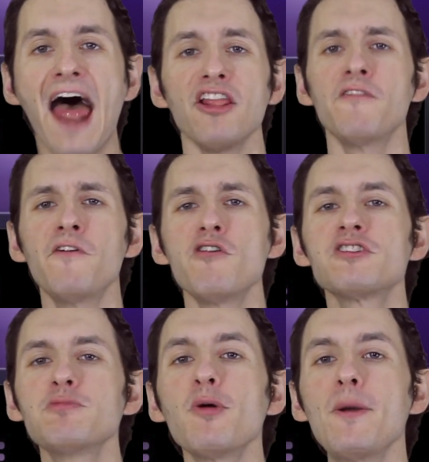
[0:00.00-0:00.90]
Hello
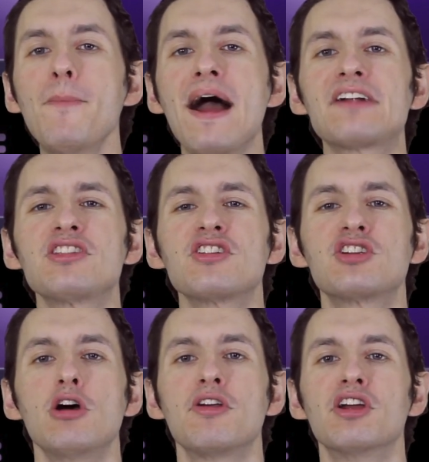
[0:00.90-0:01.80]
folks, welcome back to the
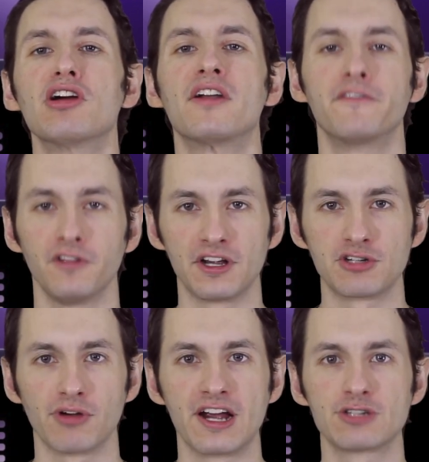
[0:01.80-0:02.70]
show here on
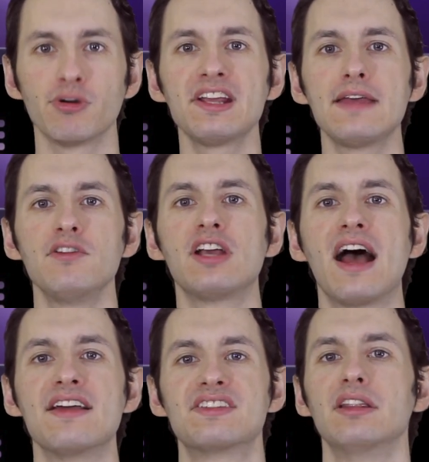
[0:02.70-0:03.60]
FlickDirect, where I give you
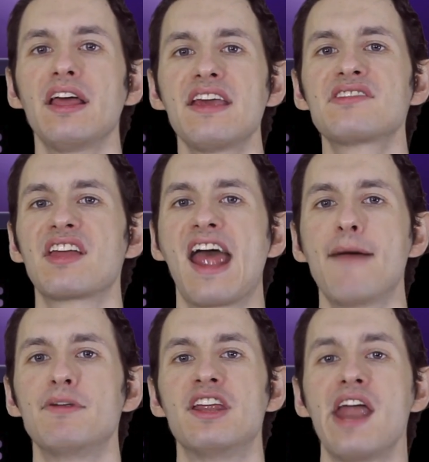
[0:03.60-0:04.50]
guys the latest that
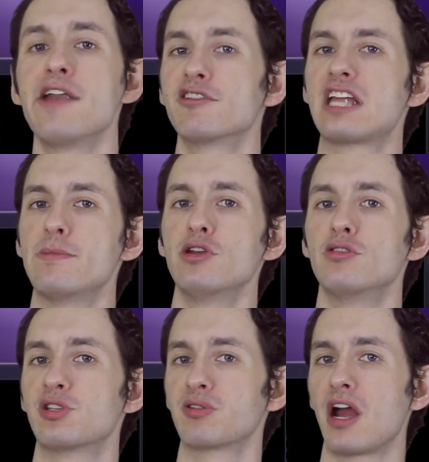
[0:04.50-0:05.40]
happened in entertainment
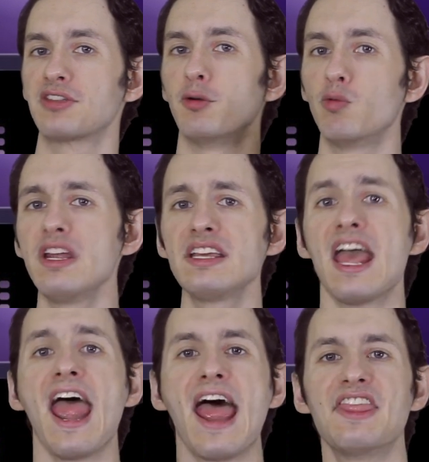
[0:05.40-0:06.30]
news throughout the week,
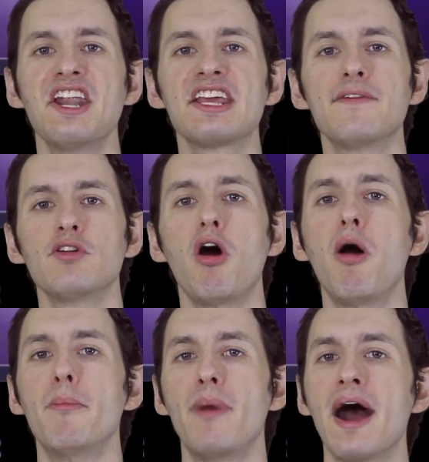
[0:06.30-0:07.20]
and then I give you
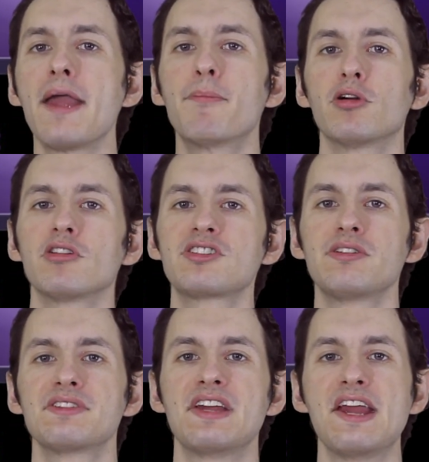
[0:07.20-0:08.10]
all my
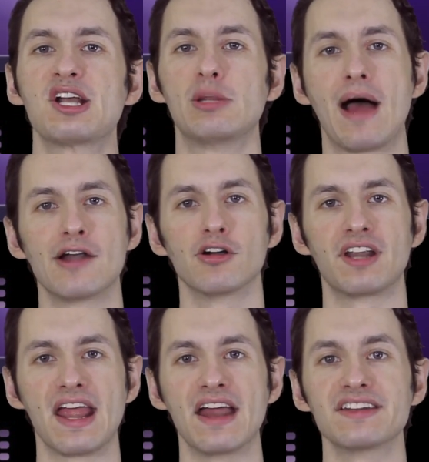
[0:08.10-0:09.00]
personal take on the matter at
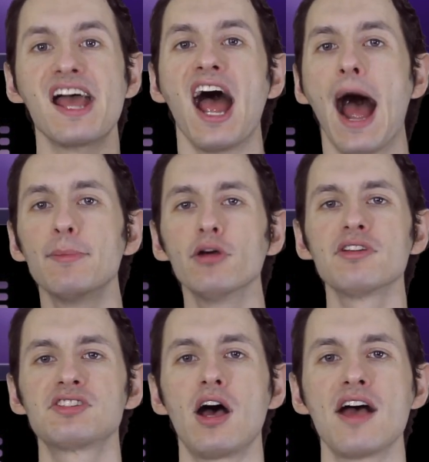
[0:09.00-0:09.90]
hand. I'm your
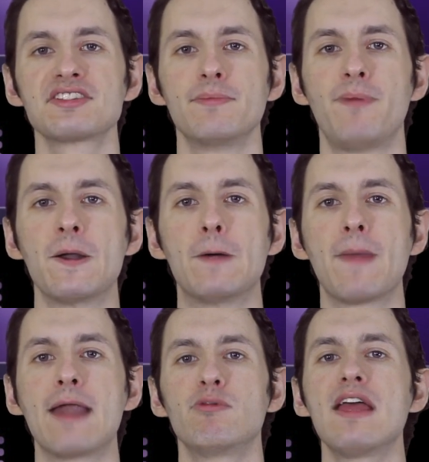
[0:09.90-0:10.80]
host Austin Putnam,
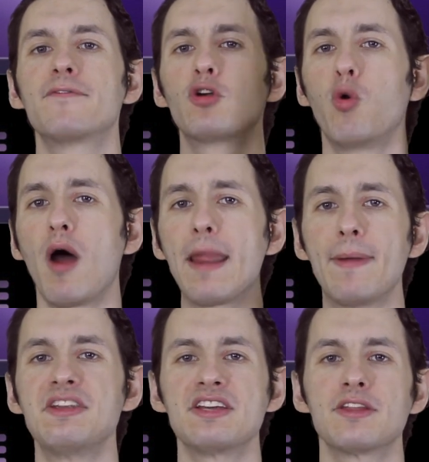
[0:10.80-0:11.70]
and we have quite a
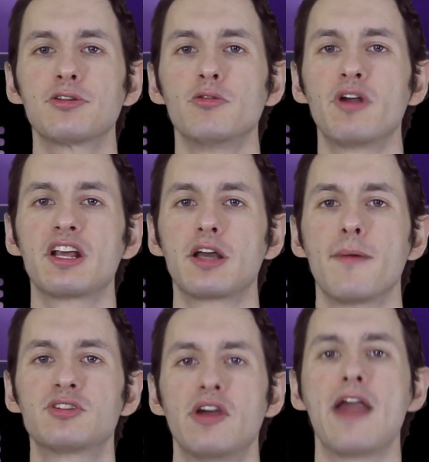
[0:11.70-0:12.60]
bit to get through when it
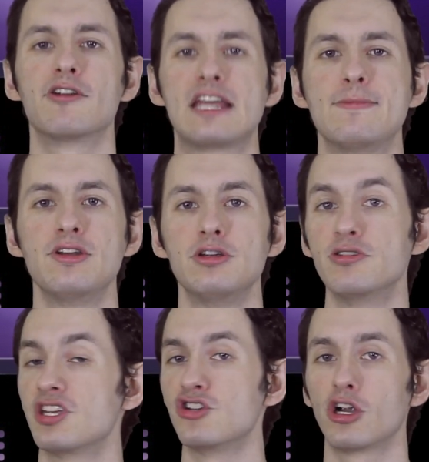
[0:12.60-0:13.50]
comes to entertainment
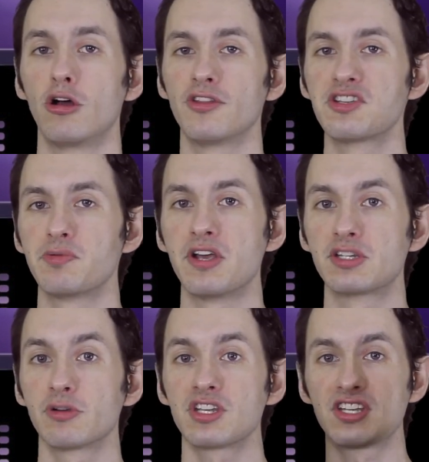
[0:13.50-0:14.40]
news in general this week, so
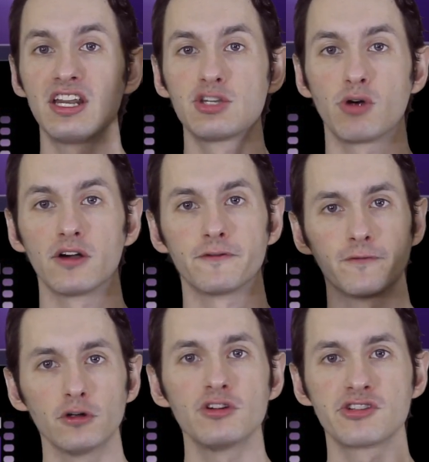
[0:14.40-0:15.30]
let's just get into our
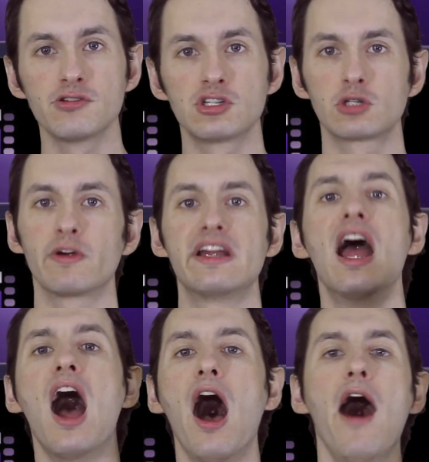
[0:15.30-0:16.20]
first news story
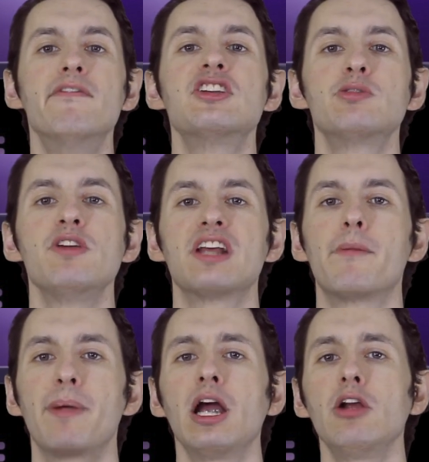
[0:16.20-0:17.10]
of this week, and
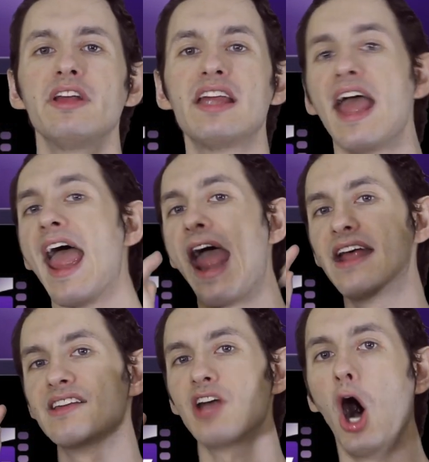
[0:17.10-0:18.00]
apparently it
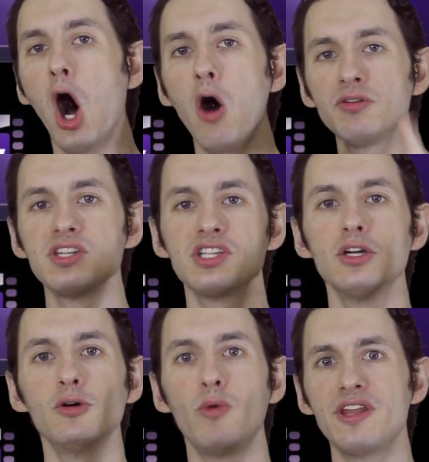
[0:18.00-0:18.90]
is all to
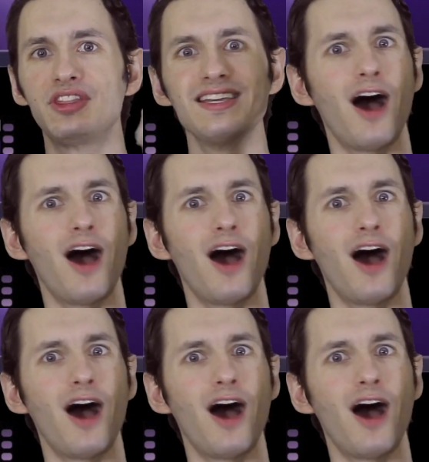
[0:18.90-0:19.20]
do with the